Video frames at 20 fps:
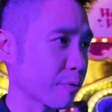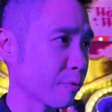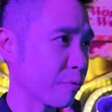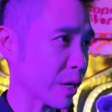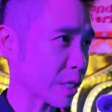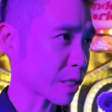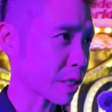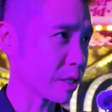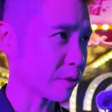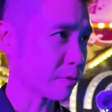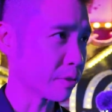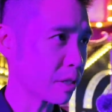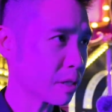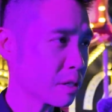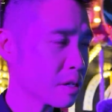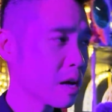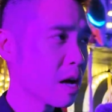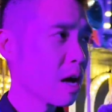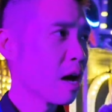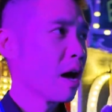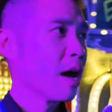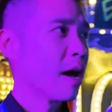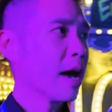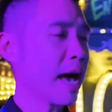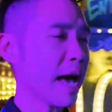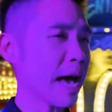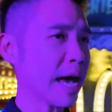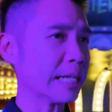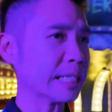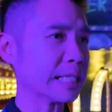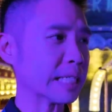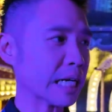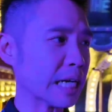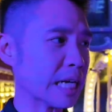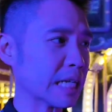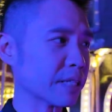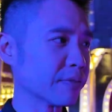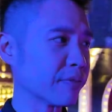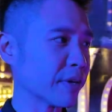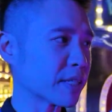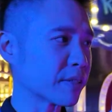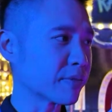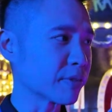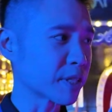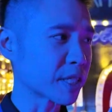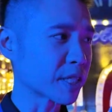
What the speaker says: festival, and the festival